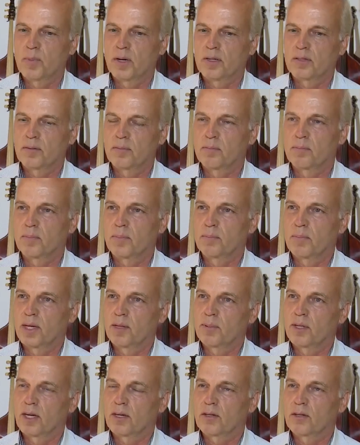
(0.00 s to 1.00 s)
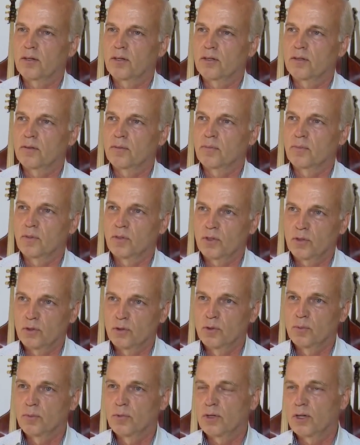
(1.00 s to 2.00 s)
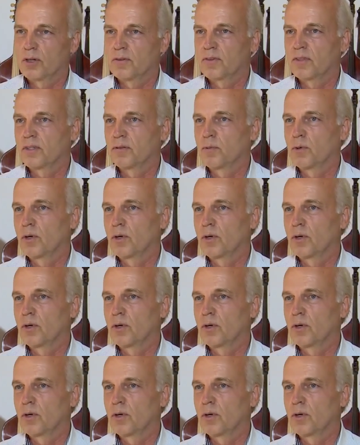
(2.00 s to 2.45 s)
but maybe I could do more of the